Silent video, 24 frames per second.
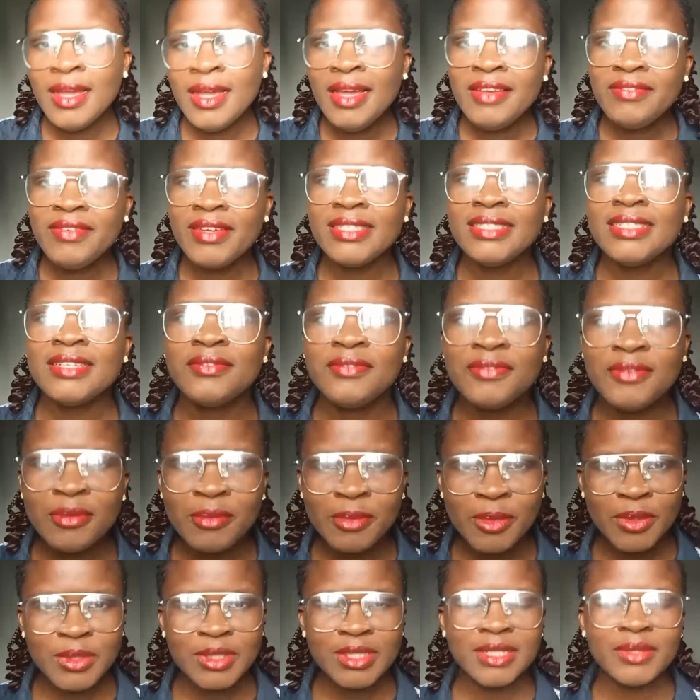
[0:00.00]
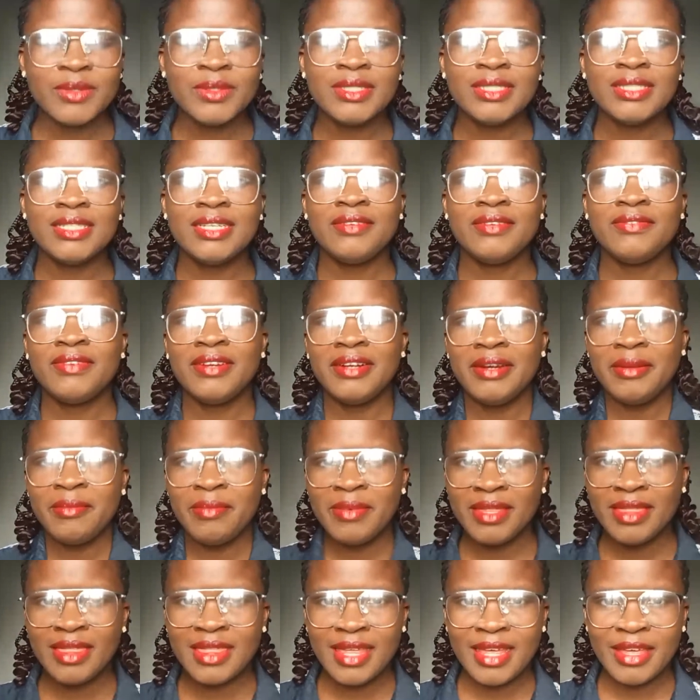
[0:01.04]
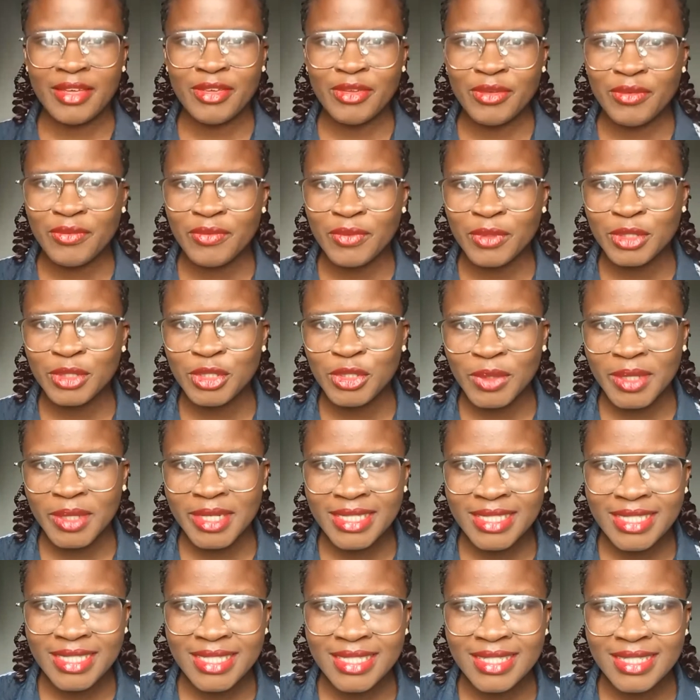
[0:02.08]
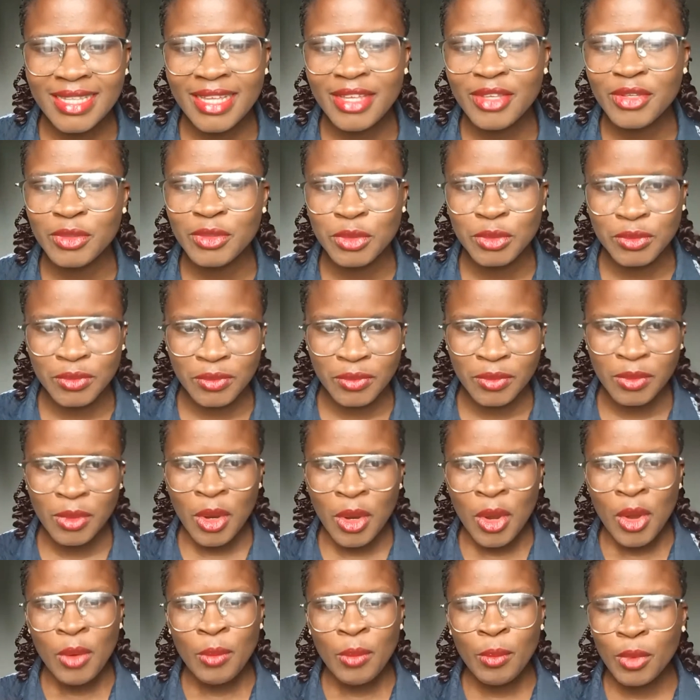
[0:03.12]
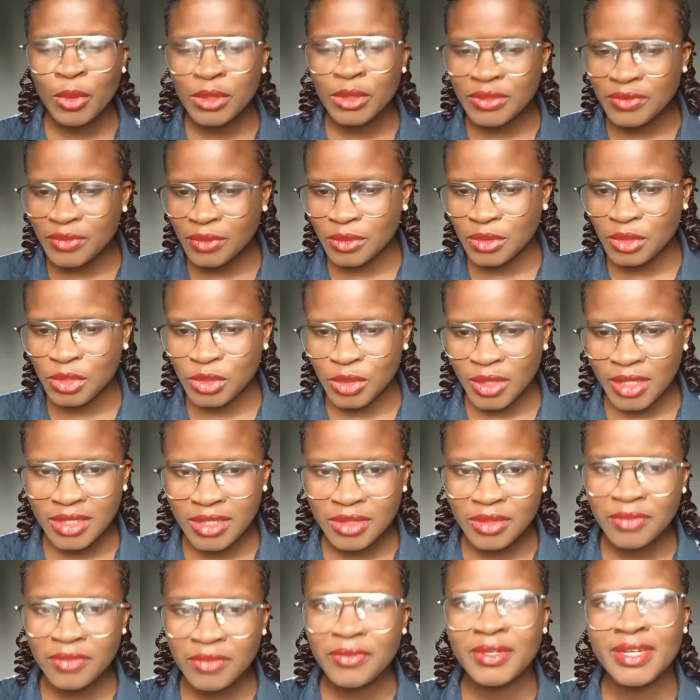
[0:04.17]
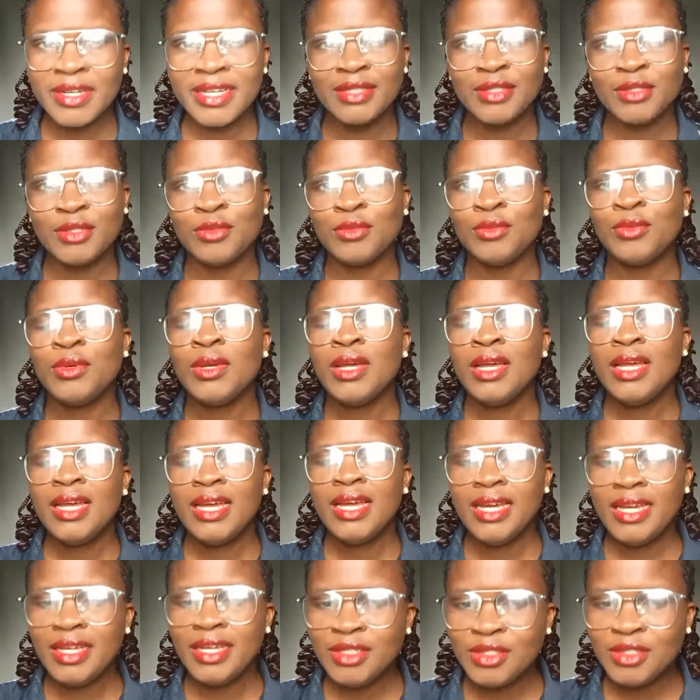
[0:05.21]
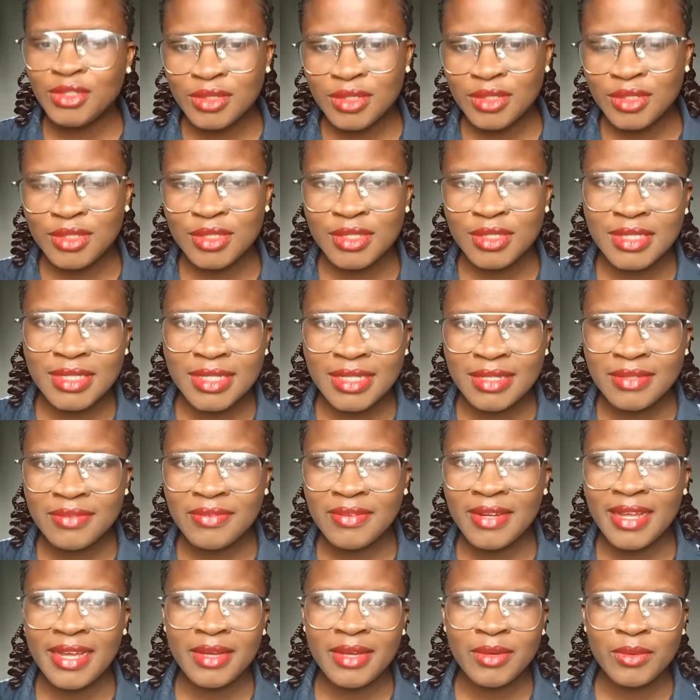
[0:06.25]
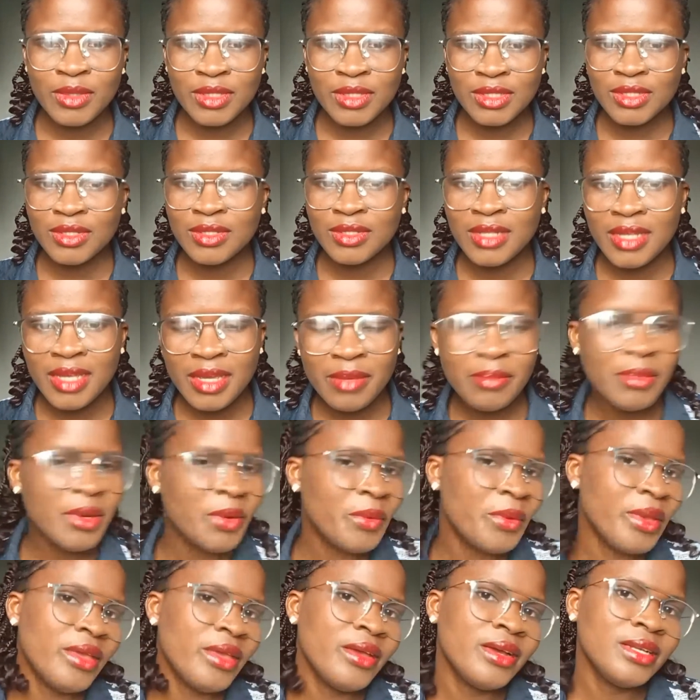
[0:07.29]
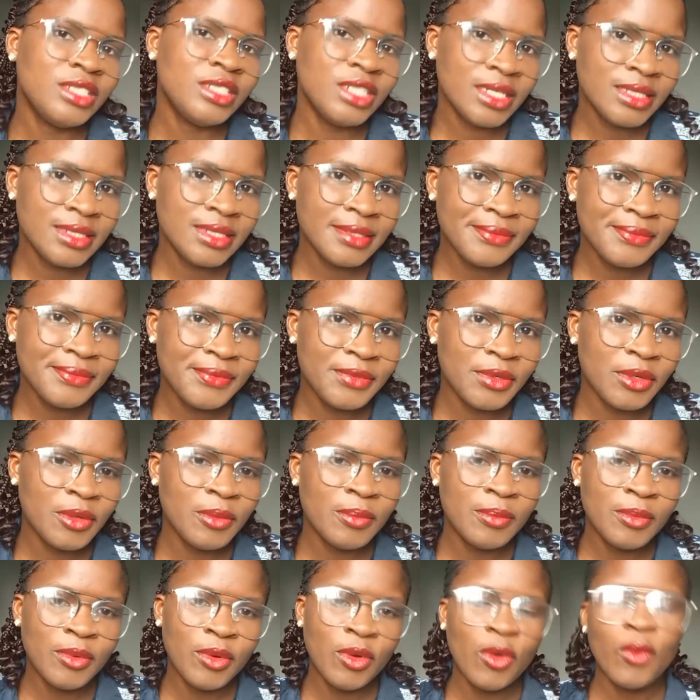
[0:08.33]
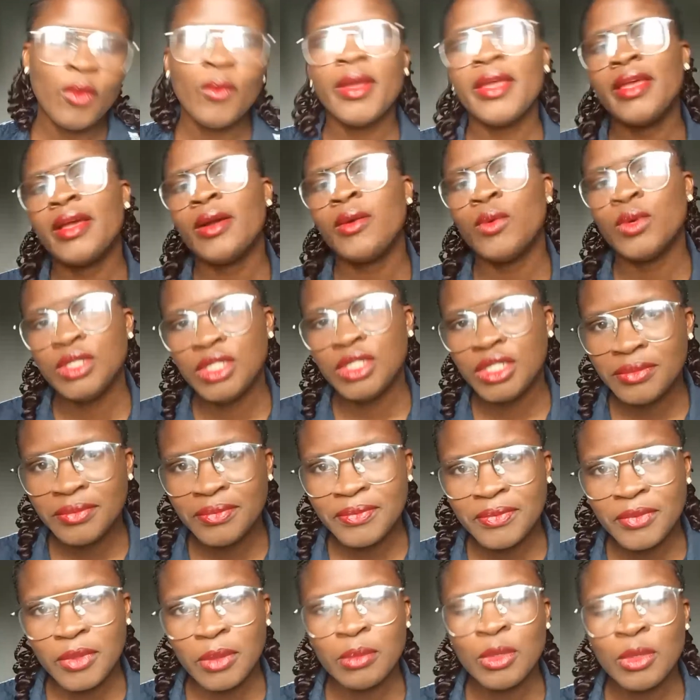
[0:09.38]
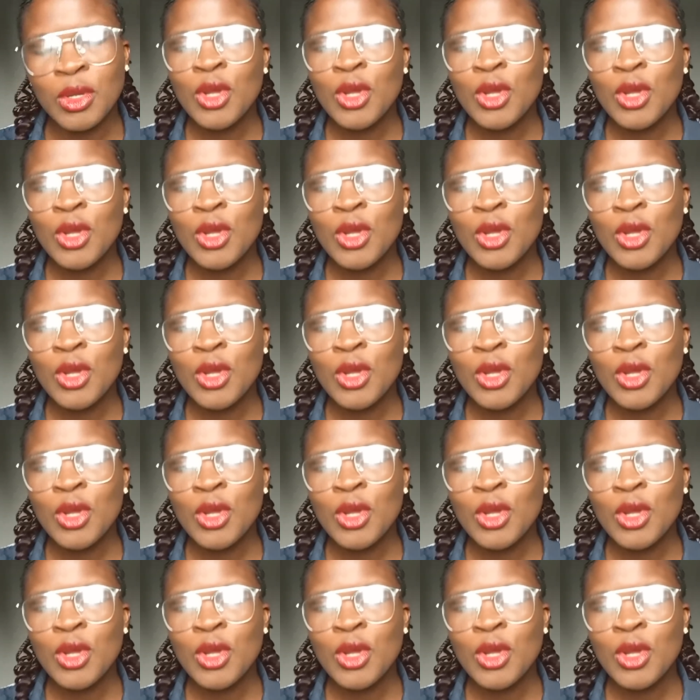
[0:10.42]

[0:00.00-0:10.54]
First and foremost, I want to say a very big thank you for joining. Thank you so much for joining. Don't forget to introduce yourself, like what's your name and where you're chatting from or where you're watching from.